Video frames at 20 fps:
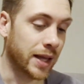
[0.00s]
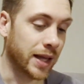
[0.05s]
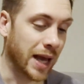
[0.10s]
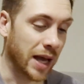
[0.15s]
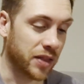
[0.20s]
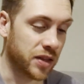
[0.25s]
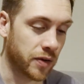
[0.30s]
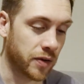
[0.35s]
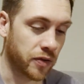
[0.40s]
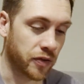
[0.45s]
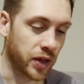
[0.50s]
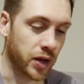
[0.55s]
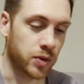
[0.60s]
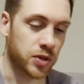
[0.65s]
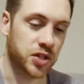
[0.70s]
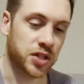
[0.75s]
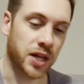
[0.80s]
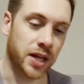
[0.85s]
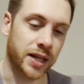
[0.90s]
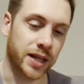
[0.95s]
And the other thing,
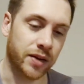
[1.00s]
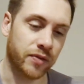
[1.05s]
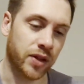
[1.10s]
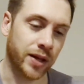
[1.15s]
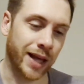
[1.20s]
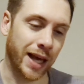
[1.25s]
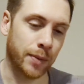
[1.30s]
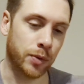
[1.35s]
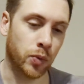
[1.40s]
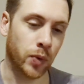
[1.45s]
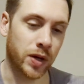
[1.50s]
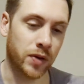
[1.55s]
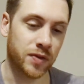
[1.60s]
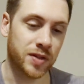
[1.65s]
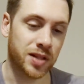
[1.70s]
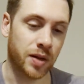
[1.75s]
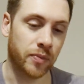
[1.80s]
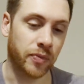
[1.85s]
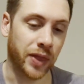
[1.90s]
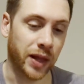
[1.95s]
which is going to give the game away for
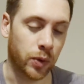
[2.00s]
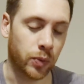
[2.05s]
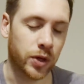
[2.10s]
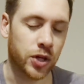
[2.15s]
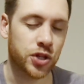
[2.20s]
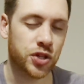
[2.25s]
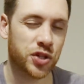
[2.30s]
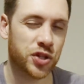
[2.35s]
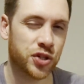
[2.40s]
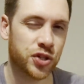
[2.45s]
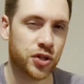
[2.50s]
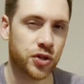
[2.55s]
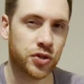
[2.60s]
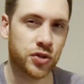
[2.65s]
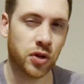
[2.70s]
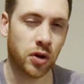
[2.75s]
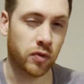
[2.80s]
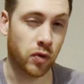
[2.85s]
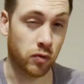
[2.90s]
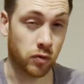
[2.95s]
something which
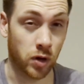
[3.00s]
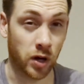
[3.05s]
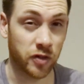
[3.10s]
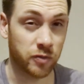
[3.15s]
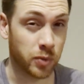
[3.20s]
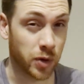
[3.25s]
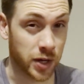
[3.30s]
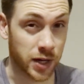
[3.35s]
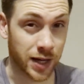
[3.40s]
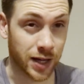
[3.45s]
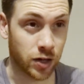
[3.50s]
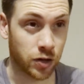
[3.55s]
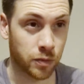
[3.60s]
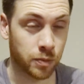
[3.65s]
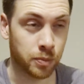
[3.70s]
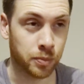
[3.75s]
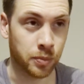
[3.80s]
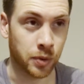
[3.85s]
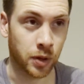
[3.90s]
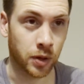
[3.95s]
should have arrived by now,
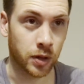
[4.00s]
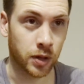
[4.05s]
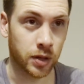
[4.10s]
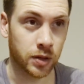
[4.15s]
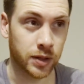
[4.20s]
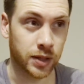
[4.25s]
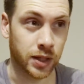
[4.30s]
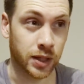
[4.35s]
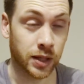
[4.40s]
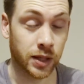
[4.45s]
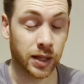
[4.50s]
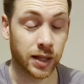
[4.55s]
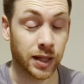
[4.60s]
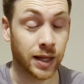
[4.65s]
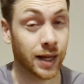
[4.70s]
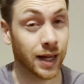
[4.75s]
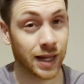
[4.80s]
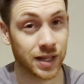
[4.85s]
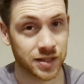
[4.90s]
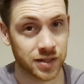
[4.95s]
but
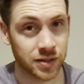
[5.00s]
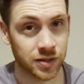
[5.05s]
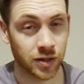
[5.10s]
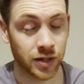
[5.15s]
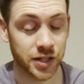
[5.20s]
it hasn't.